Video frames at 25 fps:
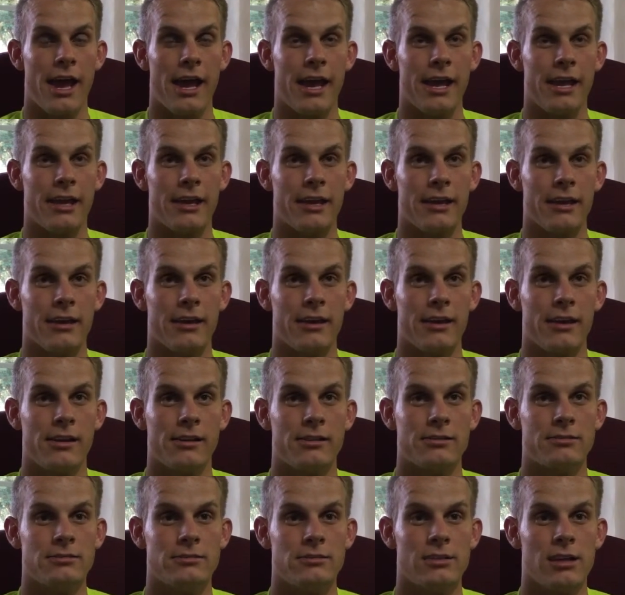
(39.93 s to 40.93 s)
and
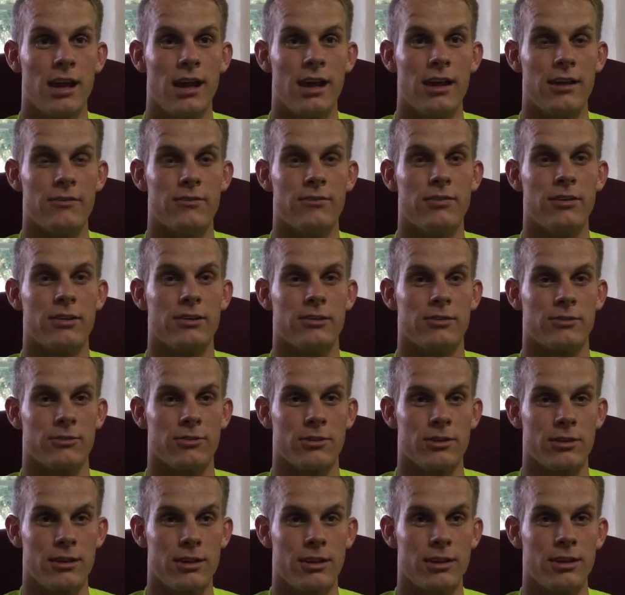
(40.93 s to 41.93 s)
it feels
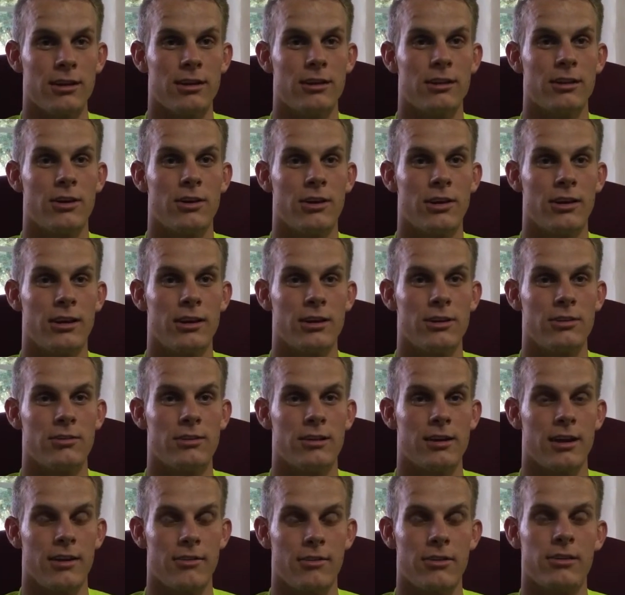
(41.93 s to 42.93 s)
really good knowing that you
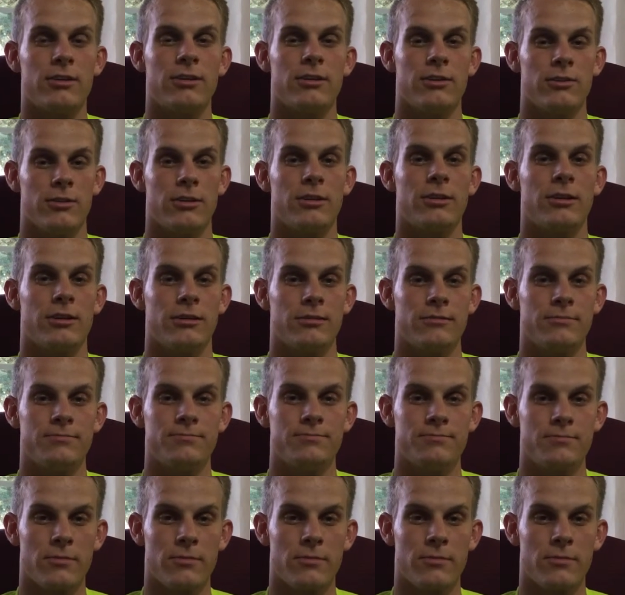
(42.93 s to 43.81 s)
did everything you could.